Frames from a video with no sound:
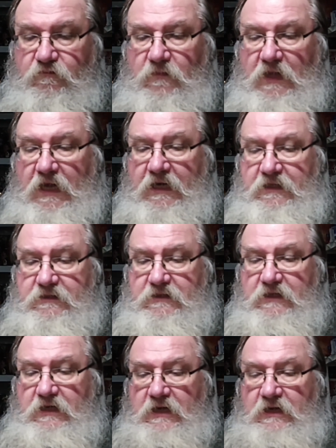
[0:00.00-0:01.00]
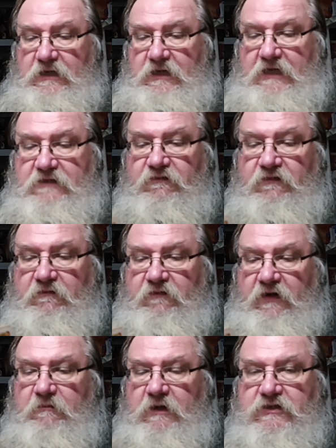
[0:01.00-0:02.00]
and has
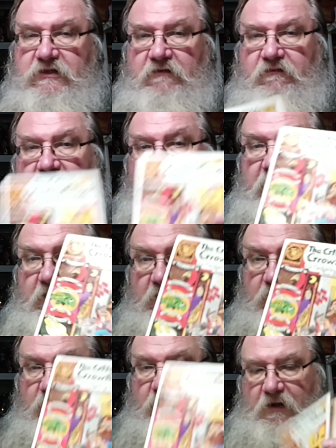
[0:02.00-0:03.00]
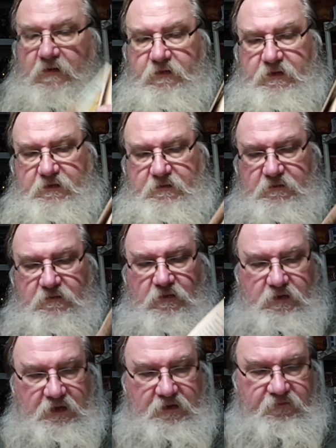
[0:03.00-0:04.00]
very much of an underground
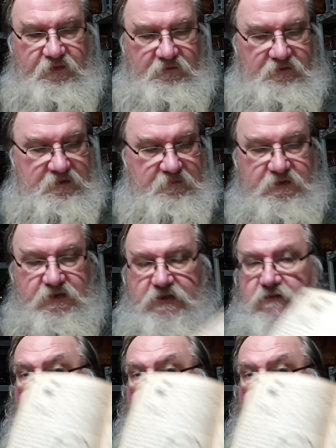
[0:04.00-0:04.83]
look and feel. So it's just